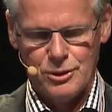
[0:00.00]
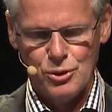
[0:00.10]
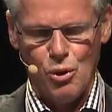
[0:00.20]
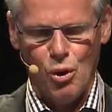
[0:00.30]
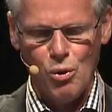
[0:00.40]

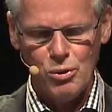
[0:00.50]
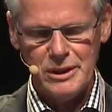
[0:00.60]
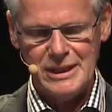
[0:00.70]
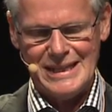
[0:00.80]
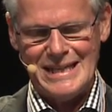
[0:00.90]
you
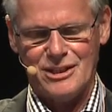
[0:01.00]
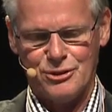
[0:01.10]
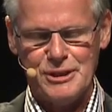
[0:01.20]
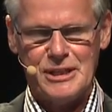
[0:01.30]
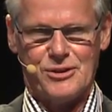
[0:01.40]
only
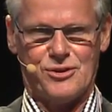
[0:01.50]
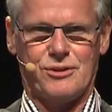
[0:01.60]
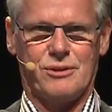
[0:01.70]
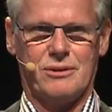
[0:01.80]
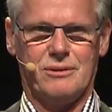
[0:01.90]

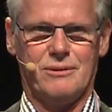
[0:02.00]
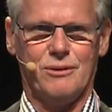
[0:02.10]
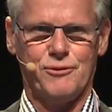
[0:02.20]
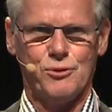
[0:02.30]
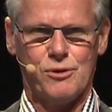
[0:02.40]
increase
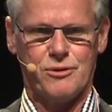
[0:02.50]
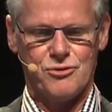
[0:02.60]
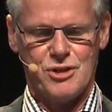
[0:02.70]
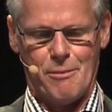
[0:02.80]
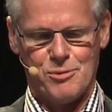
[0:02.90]
the fuel
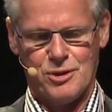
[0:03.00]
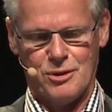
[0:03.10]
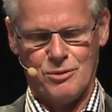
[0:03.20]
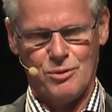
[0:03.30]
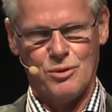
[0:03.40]

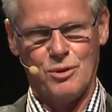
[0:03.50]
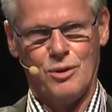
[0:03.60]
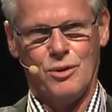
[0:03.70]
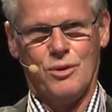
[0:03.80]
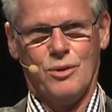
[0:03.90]
consumption
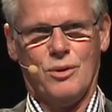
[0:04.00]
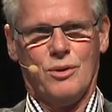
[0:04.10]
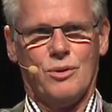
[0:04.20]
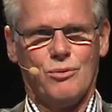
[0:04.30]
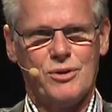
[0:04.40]

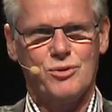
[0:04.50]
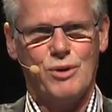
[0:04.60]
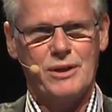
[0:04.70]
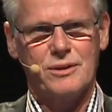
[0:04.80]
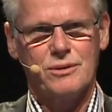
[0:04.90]
with
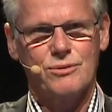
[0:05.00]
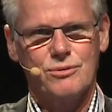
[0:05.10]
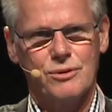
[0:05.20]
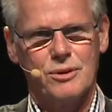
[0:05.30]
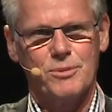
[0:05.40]
20 to
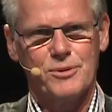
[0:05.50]
30